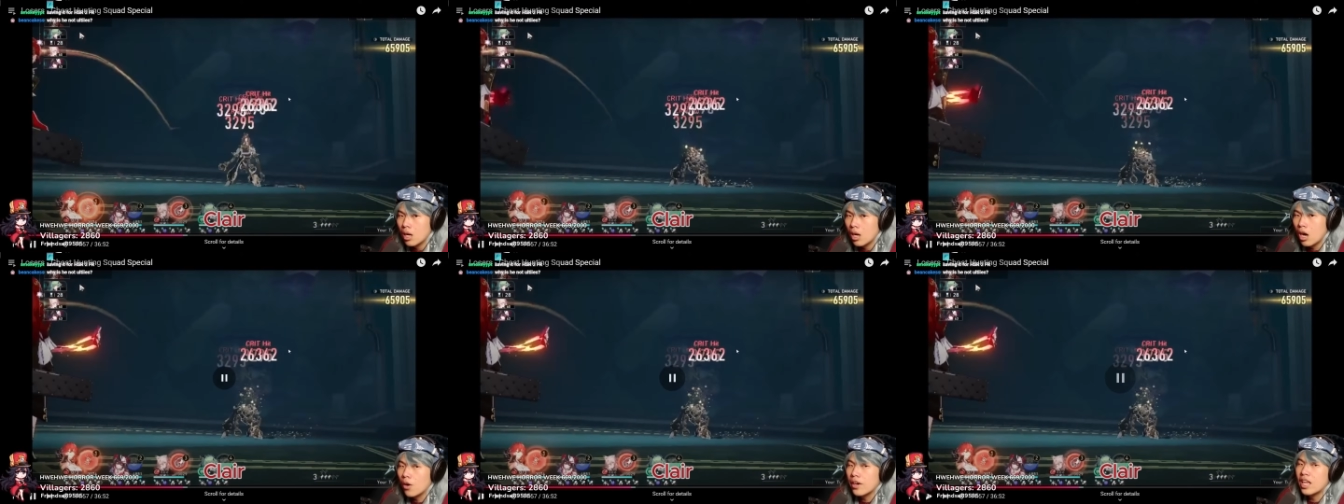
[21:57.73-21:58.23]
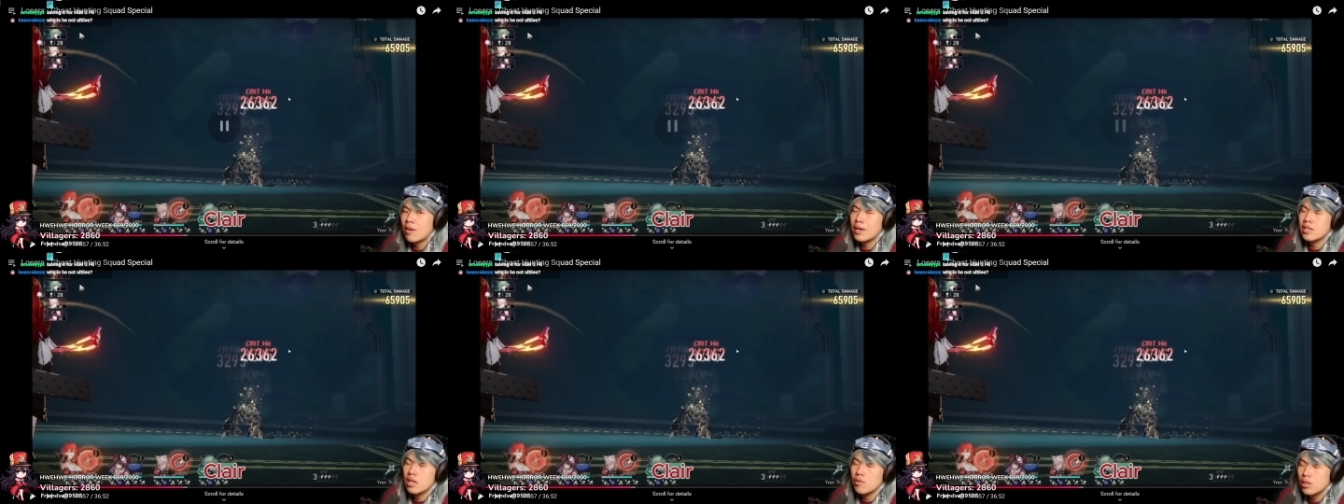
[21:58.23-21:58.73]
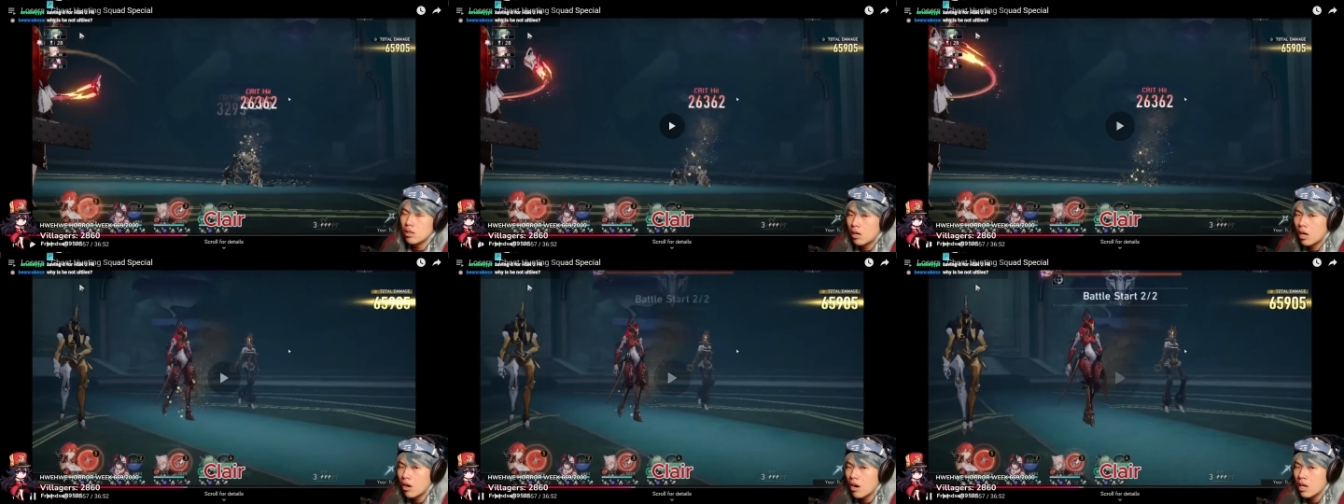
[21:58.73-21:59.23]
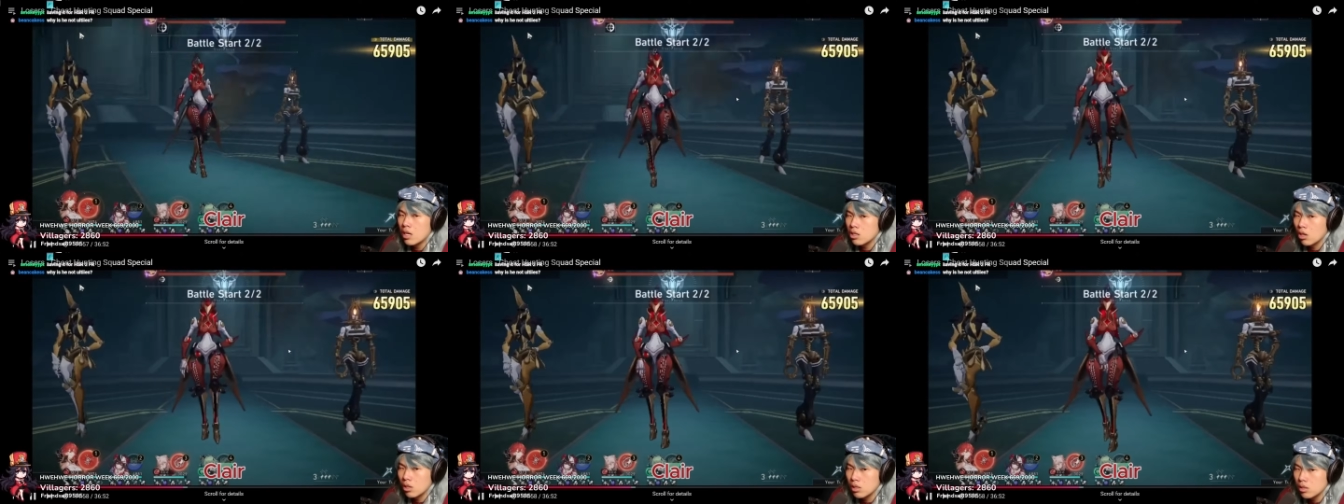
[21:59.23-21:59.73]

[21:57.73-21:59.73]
Okay, then I saved. All right, all right. It's all good.